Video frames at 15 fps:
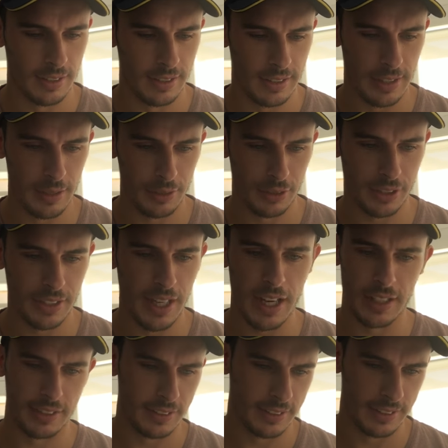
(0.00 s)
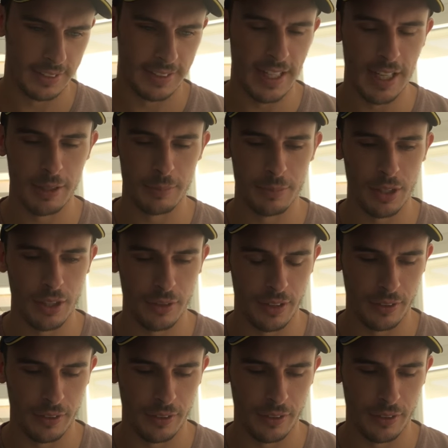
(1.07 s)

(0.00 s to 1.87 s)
Uh, you can't discount them though.